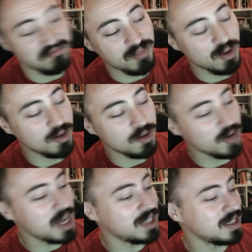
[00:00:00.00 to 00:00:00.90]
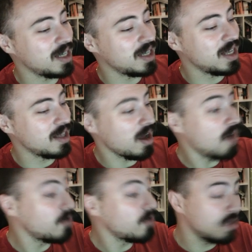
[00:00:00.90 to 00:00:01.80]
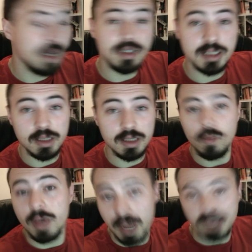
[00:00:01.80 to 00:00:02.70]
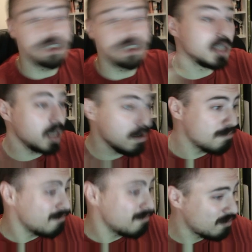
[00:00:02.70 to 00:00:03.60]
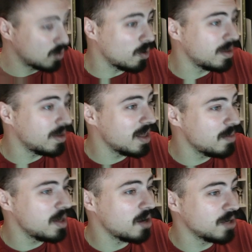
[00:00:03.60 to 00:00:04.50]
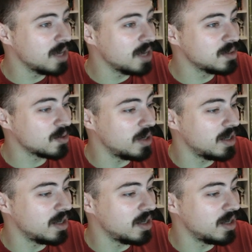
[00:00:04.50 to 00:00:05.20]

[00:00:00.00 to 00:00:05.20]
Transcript: Great, and after that we can actually draw the enemy in our game screen.